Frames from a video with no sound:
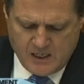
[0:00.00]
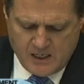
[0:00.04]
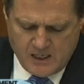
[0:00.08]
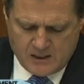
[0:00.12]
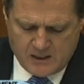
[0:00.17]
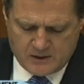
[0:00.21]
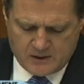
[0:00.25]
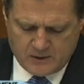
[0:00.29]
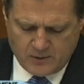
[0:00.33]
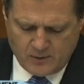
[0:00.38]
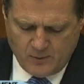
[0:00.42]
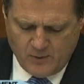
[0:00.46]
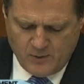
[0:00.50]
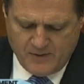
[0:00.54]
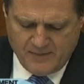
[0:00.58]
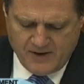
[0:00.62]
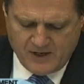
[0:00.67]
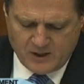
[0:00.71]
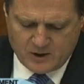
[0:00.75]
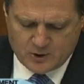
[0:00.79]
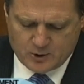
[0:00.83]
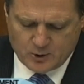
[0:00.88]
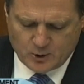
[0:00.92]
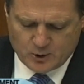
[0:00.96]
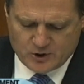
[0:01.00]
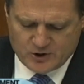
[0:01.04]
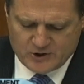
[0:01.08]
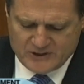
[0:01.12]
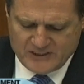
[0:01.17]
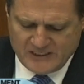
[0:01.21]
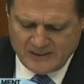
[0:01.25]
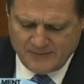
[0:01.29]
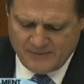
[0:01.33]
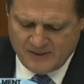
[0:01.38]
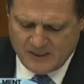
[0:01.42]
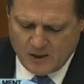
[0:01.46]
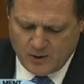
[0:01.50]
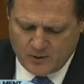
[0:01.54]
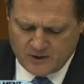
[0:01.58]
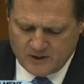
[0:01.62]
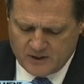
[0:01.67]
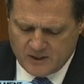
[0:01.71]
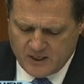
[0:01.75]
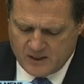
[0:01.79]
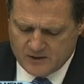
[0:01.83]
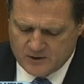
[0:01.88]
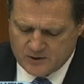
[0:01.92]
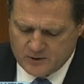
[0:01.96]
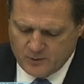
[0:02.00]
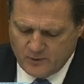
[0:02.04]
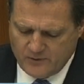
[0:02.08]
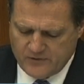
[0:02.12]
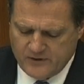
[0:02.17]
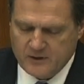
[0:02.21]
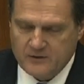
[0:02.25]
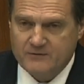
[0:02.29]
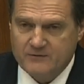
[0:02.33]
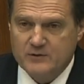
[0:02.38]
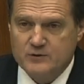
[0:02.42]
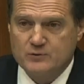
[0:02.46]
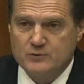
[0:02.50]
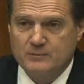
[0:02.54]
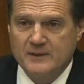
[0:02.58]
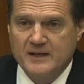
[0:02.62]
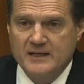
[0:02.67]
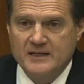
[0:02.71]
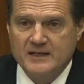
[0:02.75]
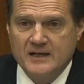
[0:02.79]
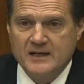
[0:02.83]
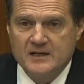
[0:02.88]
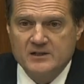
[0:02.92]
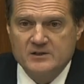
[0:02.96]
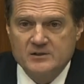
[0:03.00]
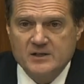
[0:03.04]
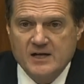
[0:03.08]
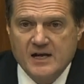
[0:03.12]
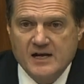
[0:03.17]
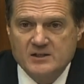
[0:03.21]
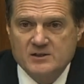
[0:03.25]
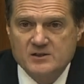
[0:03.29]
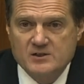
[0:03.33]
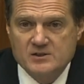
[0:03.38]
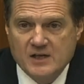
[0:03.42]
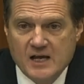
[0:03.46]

so that we make sure CBO did not score the individual mandate as taxes?